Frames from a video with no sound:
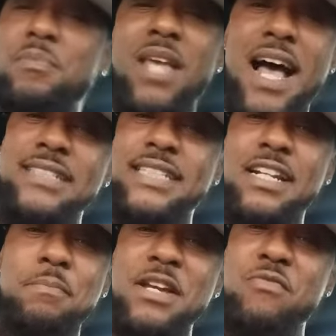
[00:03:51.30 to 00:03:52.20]
I see
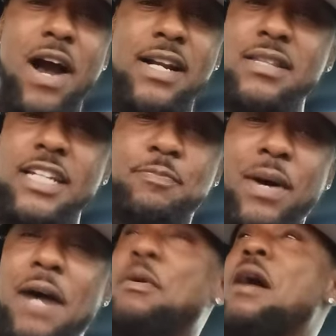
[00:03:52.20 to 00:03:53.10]
the meat rider list
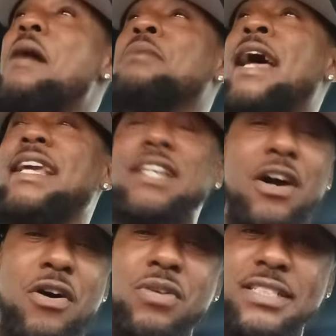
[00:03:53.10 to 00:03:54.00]
pop up. I'm like,
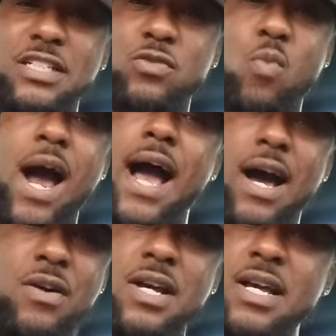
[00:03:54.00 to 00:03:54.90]
yo, this is
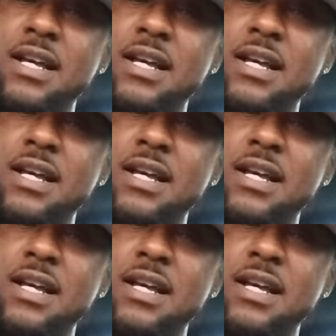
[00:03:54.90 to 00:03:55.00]
wild.